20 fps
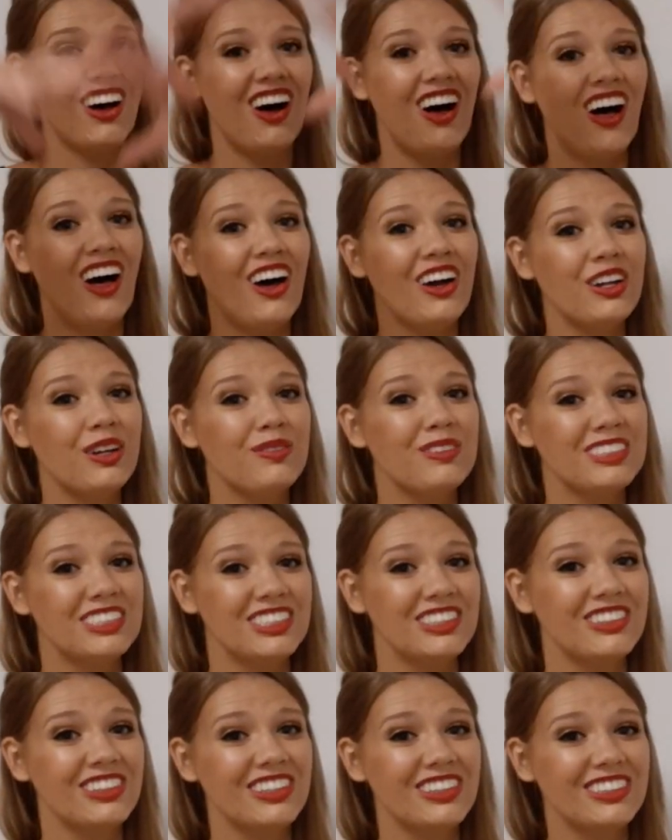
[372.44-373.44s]
All your
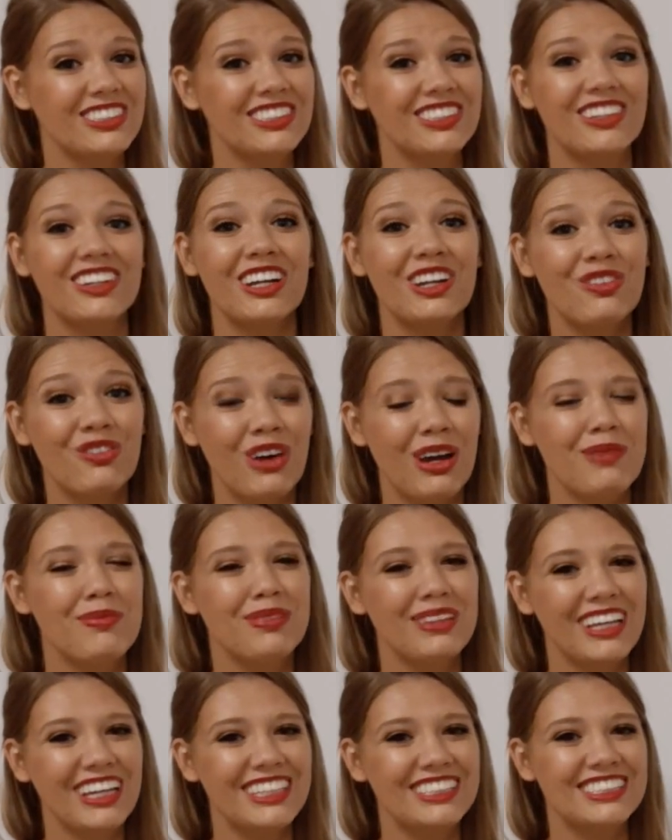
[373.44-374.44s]
materials are in one
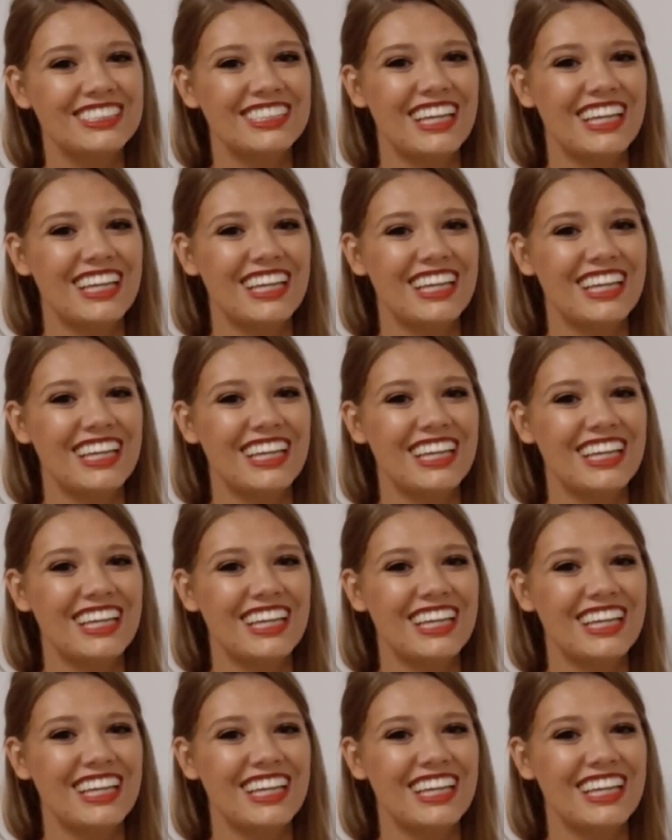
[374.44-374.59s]
place,